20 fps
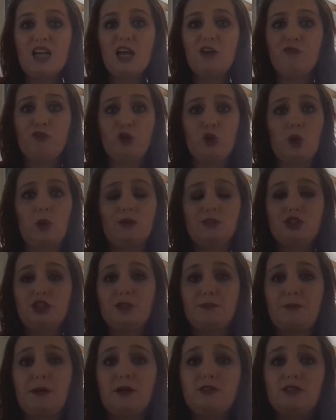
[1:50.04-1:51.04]
If you're going to
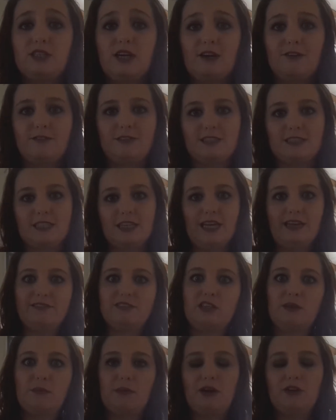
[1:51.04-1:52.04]
the post office, leave
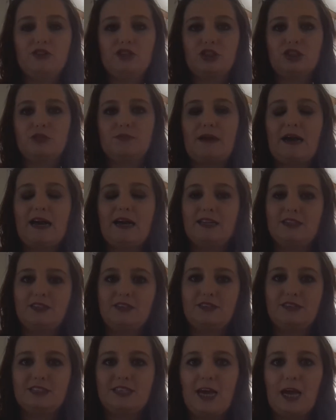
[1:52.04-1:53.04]
some brochures behind
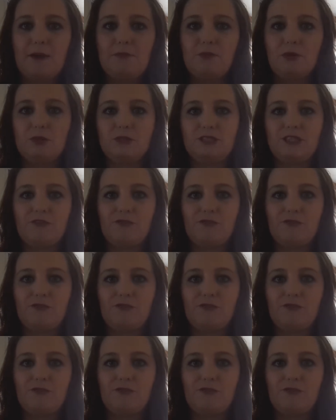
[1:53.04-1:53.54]
on the tables.